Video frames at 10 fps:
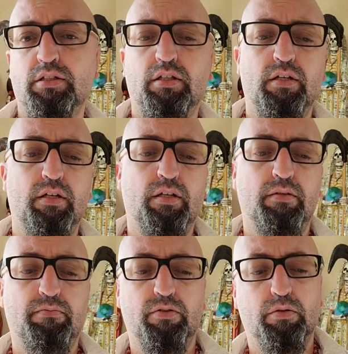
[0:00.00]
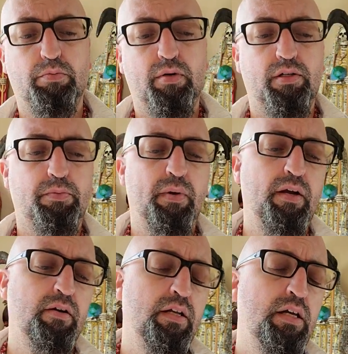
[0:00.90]
for
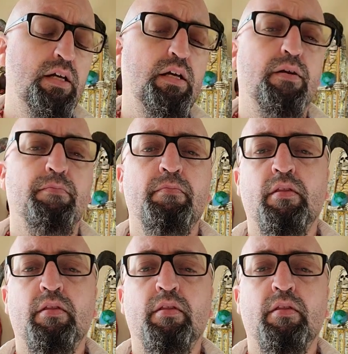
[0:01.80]
prosperity,